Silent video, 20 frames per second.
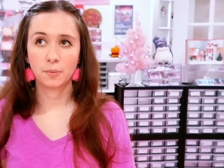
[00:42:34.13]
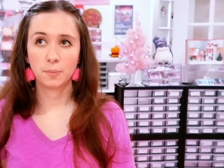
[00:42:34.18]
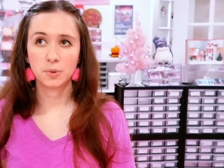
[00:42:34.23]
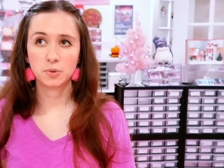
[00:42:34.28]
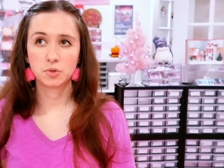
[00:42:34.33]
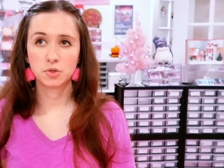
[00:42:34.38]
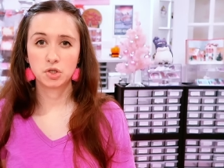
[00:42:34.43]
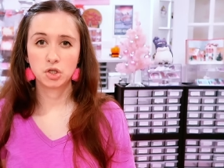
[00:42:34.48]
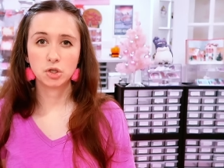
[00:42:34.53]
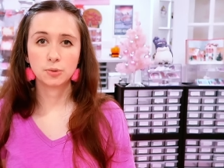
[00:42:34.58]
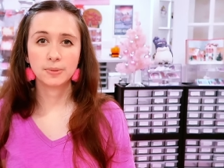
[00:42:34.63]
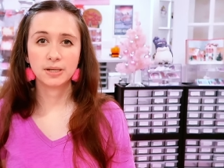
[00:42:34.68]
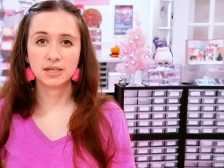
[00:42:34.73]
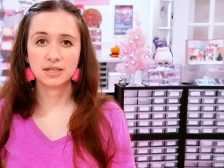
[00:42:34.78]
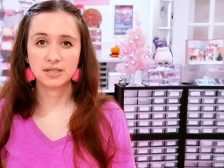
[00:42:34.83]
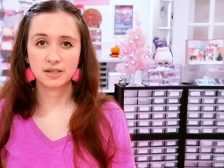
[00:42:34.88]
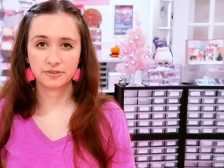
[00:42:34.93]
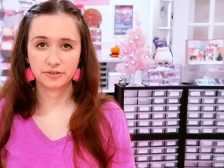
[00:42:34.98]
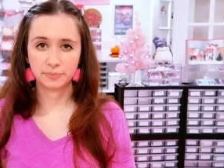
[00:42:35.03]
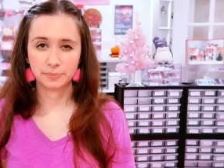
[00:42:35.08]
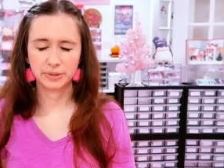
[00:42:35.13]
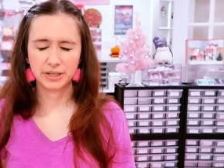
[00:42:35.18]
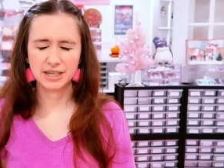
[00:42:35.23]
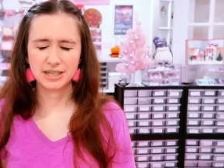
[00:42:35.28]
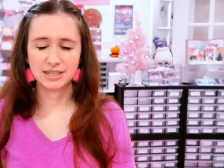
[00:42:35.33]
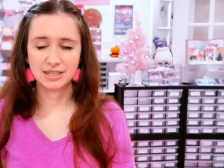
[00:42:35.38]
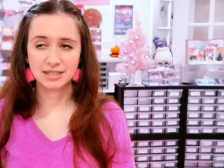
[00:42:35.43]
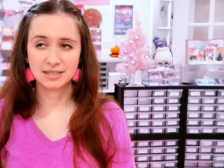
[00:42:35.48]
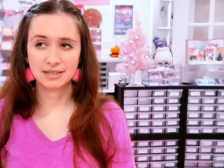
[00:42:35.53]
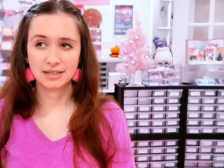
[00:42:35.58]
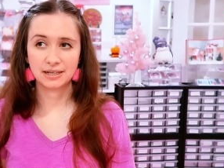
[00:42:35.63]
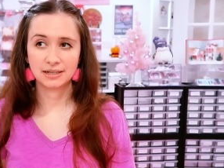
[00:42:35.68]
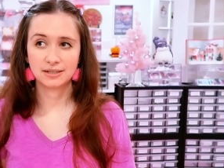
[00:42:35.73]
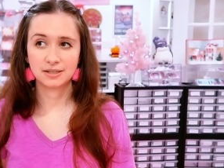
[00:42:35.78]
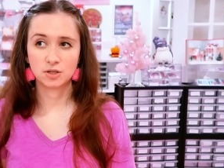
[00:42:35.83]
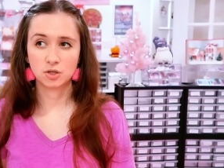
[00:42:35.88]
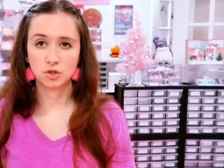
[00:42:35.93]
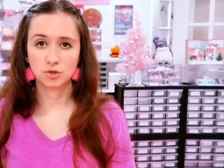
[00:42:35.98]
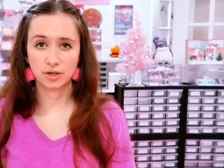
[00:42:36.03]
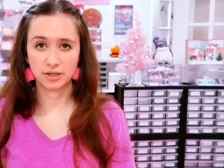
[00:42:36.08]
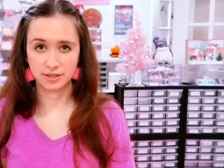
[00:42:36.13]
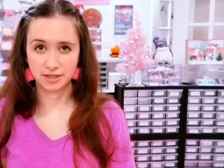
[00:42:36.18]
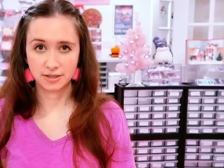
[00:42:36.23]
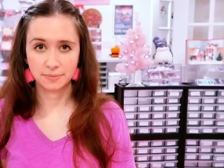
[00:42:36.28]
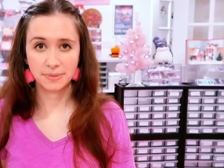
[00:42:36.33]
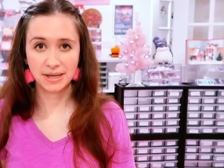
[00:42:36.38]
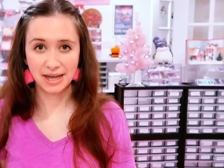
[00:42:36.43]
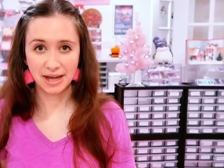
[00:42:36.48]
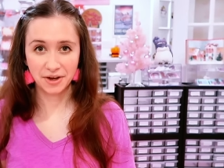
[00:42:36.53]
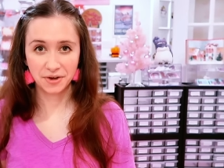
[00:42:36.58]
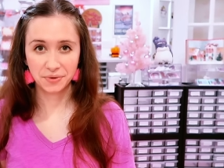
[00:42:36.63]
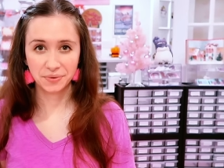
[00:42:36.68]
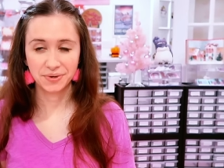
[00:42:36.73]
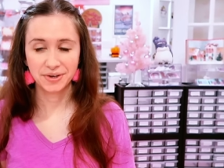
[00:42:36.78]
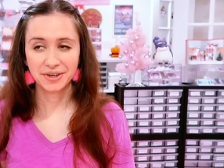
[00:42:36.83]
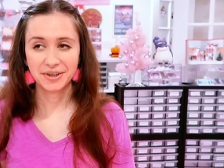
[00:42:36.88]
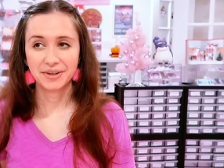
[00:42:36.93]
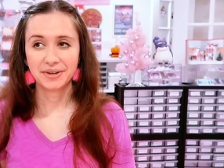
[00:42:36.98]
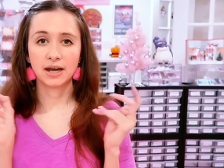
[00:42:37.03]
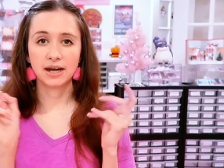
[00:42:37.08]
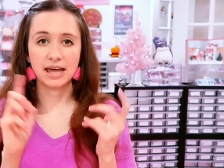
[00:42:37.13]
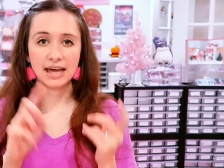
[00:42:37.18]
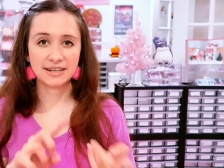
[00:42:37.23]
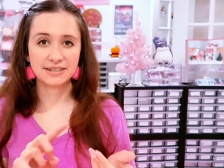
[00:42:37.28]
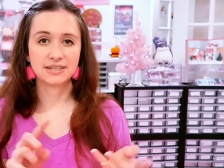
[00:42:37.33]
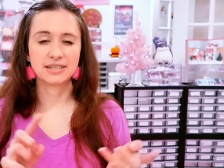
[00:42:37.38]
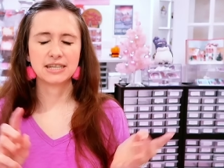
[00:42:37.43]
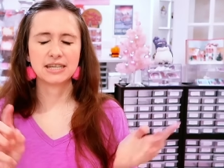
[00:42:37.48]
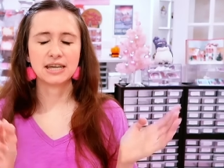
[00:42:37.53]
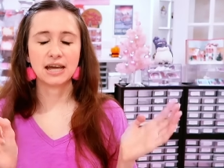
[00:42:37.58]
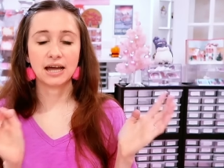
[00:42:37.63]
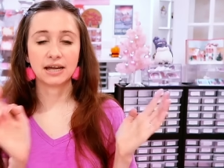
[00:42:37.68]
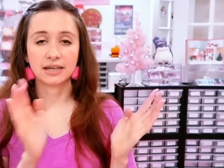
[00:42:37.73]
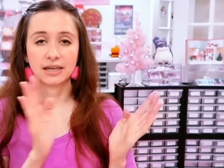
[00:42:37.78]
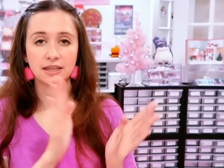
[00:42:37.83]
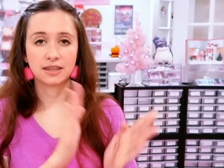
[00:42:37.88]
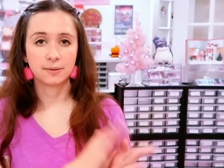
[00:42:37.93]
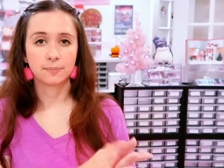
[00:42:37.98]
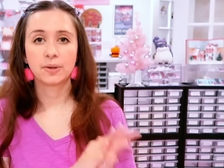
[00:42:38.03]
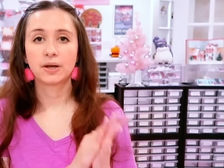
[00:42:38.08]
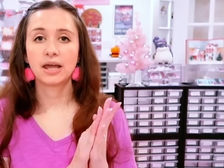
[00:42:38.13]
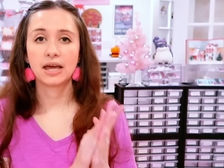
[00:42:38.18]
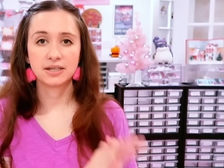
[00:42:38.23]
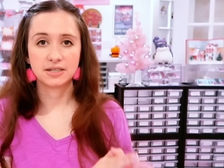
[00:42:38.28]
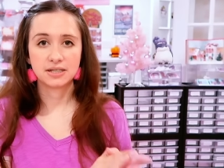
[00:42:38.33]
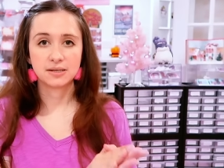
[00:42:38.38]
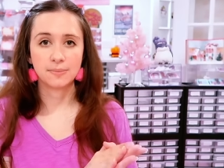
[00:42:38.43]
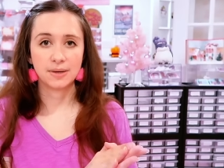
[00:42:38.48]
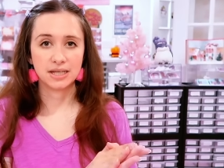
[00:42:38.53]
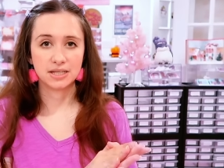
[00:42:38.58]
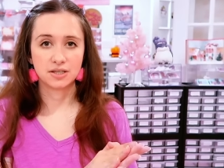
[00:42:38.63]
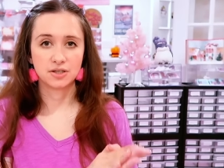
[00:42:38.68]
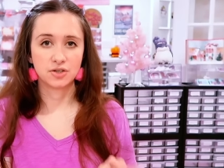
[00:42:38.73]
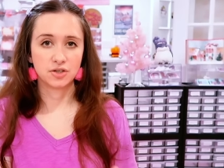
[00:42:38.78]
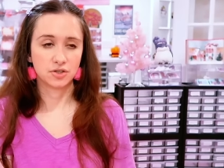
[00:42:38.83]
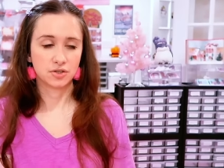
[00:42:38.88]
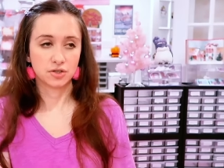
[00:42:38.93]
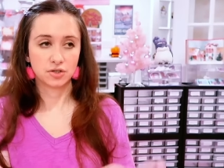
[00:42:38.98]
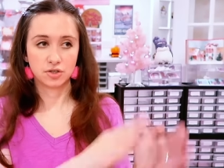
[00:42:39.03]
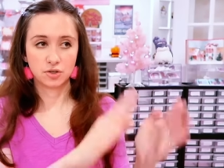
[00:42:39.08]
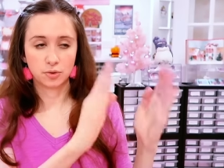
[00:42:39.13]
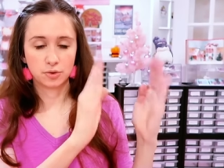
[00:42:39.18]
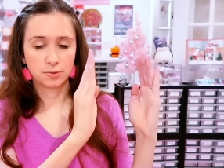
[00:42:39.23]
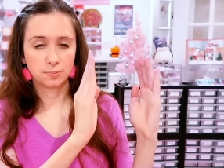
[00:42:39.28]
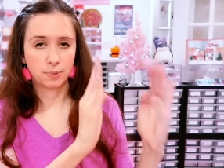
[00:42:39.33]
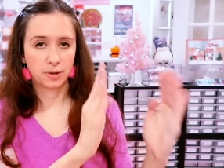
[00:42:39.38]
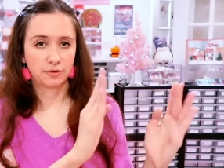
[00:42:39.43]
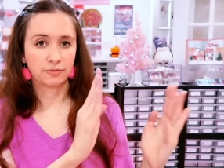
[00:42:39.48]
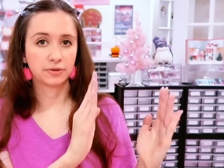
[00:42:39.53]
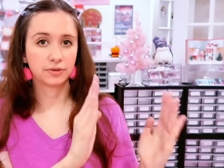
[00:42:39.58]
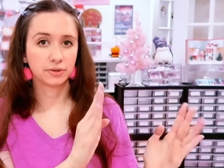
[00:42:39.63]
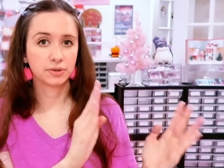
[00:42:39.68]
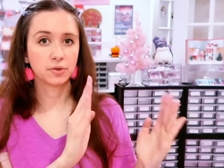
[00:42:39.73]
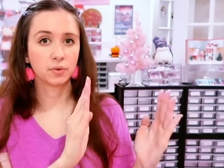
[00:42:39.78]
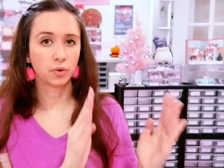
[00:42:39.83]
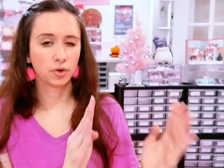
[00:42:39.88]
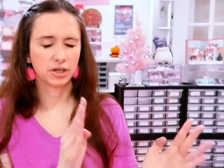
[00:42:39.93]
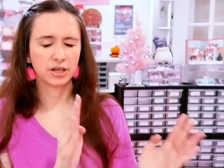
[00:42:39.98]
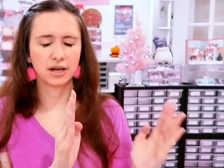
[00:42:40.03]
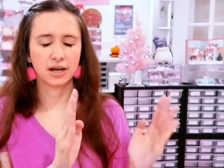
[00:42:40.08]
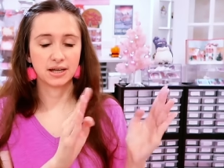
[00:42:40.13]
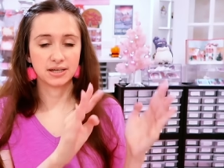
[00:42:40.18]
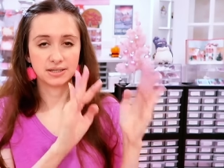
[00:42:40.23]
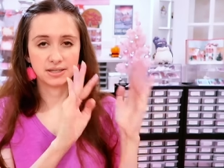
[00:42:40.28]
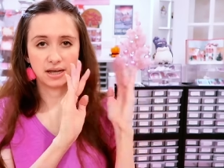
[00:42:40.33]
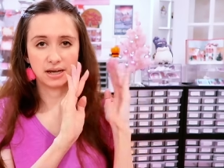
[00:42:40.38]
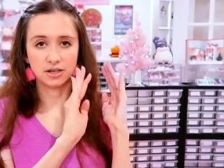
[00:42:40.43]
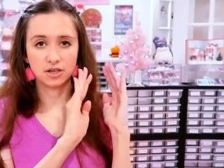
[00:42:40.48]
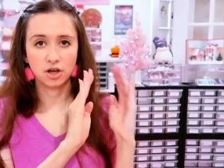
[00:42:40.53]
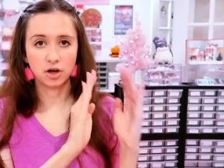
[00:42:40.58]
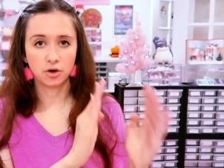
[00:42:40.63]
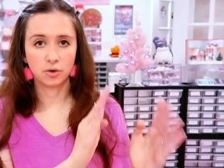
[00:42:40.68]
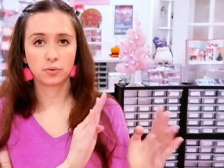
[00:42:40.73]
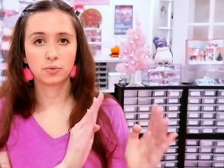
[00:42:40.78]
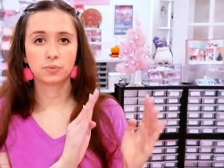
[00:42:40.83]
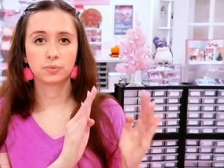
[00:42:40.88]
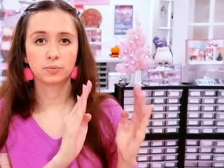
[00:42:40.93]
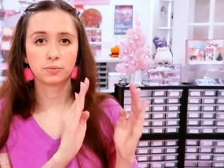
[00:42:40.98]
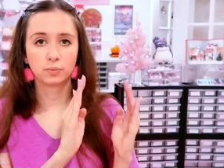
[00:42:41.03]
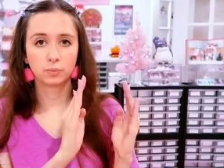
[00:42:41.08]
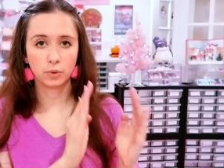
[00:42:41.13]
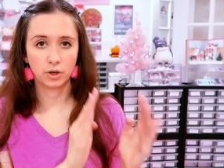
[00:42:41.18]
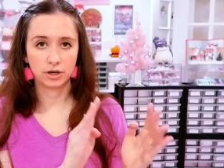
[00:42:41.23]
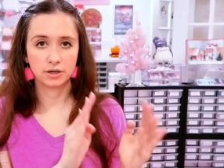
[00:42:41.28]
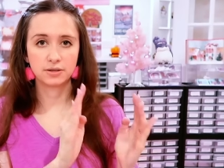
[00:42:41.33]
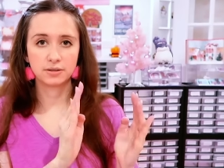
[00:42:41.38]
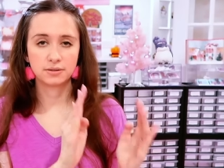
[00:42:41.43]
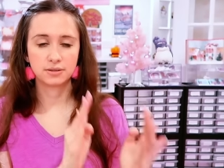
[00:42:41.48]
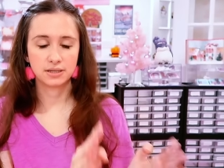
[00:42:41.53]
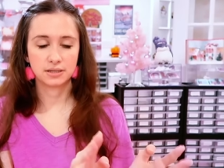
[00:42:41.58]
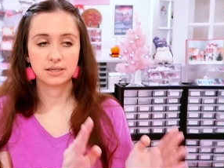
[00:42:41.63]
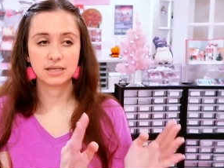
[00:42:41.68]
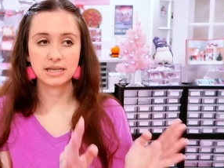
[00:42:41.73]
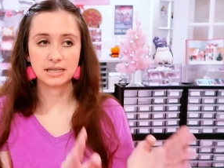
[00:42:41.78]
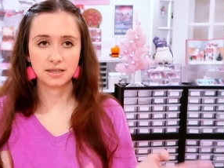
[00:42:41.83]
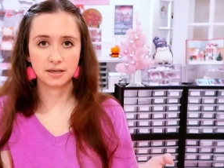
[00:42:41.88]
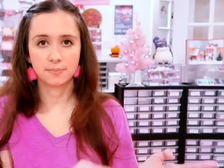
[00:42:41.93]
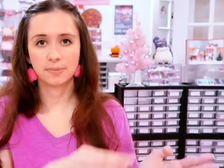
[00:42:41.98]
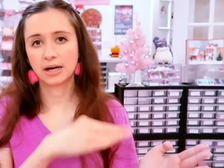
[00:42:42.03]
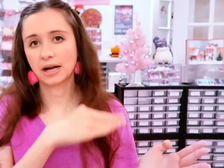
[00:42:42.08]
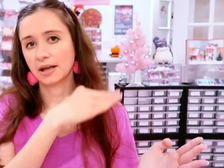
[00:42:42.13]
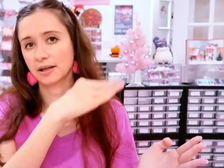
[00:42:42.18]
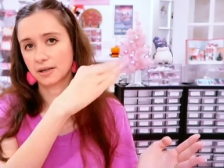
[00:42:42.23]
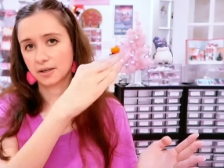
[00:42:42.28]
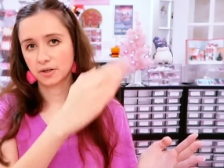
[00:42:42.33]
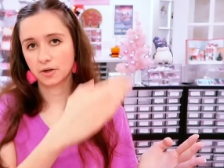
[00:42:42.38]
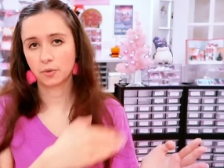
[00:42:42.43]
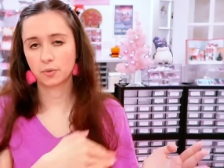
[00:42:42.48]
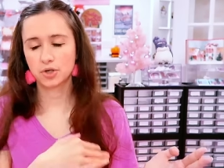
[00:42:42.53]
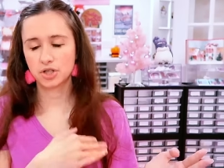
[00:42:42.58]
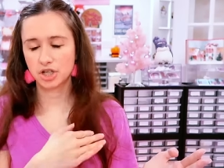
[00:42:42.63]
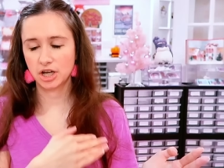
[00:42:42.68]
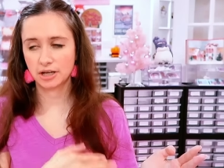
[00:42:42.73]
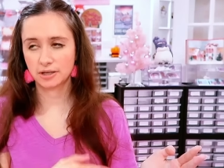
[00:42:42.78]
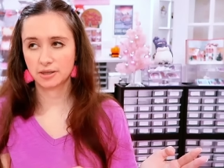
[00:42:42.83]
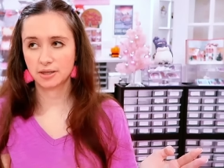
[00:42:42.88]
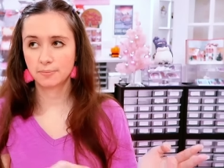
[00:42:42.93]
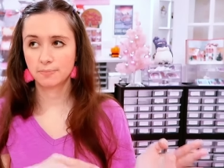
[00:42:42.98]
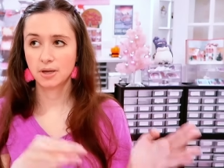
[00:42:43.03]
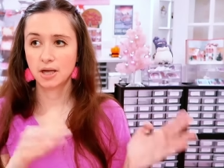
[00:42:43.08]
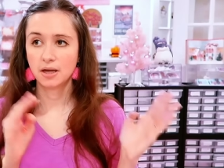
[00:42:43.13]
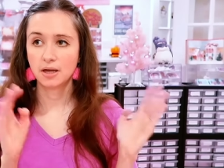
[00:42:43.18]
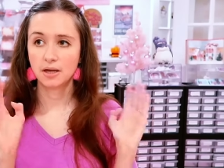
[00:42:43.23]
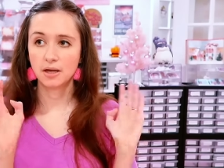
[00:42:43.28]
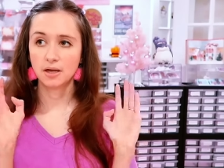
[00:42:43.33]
almost too many different places and it's stressing me out. On Etsy, I get them in Etsy messages and so it's perfectly organized. I know where to see them and I can go and check them.